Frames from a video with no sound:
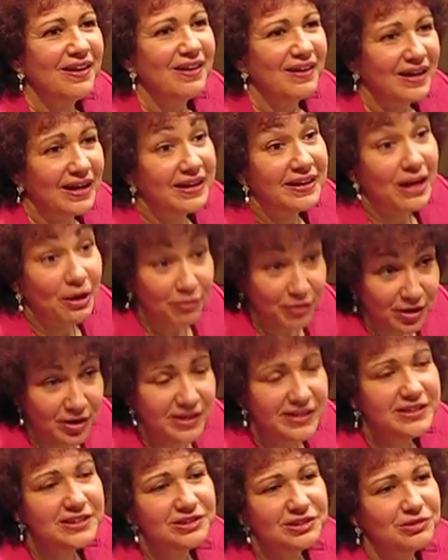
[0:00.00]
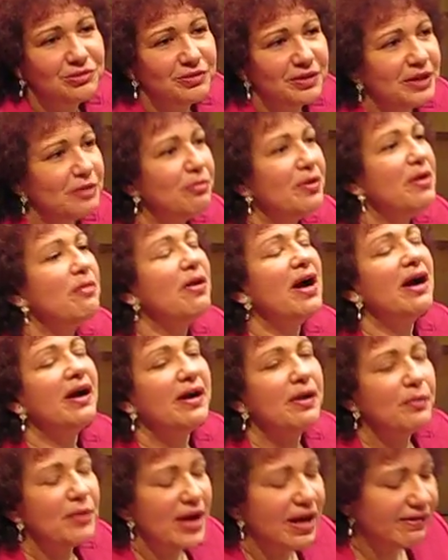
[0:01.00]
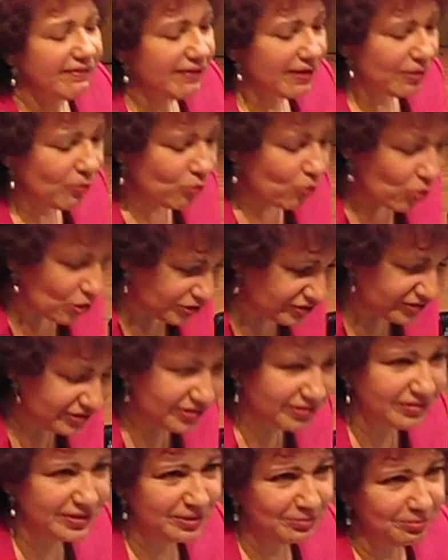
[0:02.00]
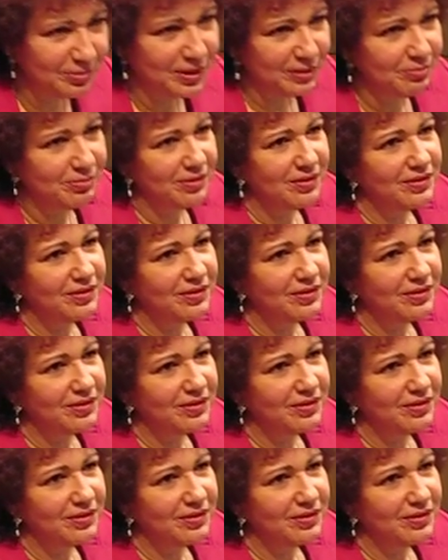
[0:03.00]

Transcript: And our history. We are a wandering people.